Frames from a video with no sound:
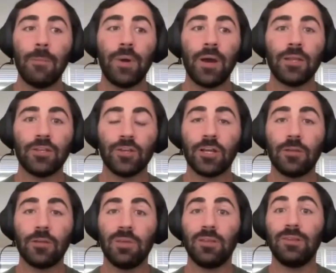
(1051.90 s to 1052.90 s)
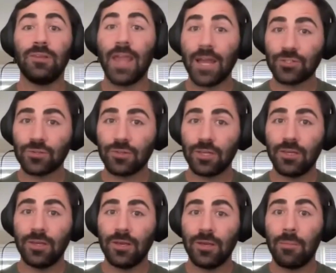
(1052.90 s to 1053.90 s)
but you're going to be
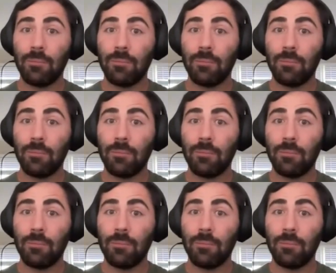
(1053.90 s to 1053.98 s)
naturally